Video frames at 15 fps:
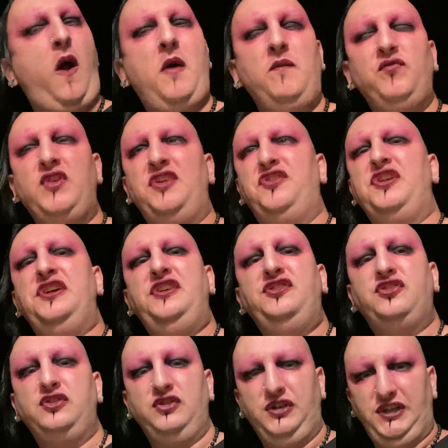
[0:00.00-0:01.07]
They
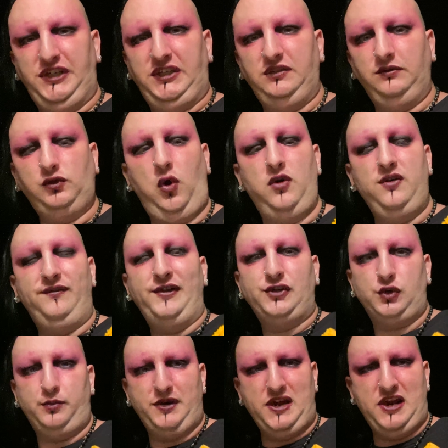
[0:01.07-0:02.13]
taste like artificial
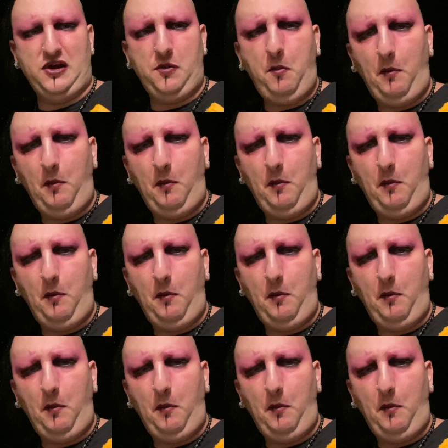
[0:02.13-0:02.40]
banana.